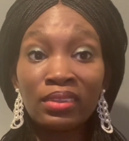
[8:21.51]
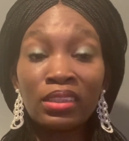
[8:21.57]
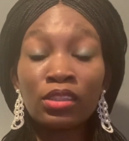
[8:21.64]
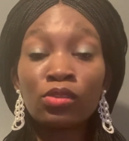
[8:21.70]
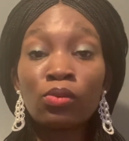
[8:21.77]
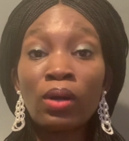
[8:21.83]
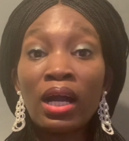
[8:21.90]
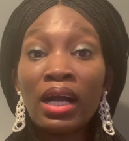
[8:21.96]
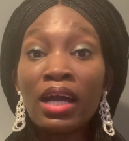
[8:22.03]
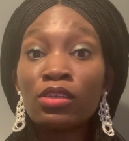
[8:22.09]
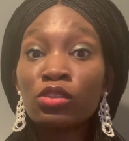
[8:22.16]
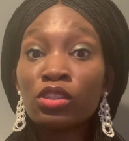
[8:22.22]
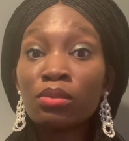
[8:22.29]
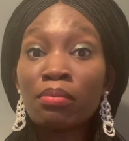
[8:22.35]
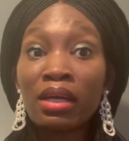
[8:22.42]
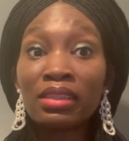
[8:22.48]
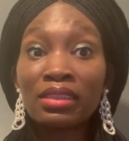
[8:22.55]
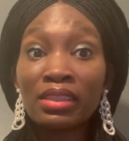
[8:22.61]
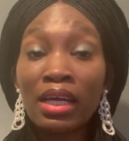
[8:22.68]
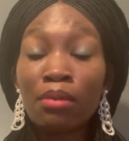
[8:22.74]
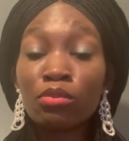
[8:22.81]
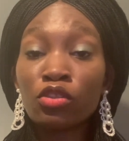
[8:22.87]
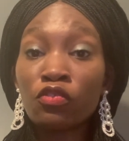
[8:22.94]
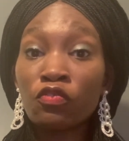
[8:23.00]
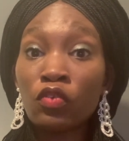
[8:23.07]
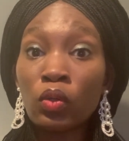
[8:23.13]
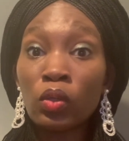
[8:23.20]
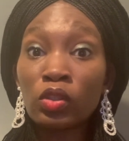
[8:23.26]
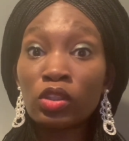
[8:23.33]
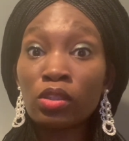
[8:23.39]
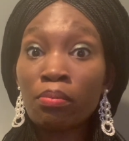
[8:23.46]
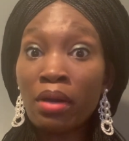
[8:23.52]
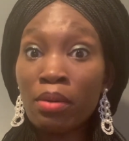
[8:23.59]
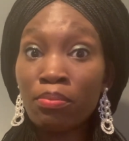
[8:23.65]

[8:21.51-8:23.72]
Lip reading: So I can use my time to focus on my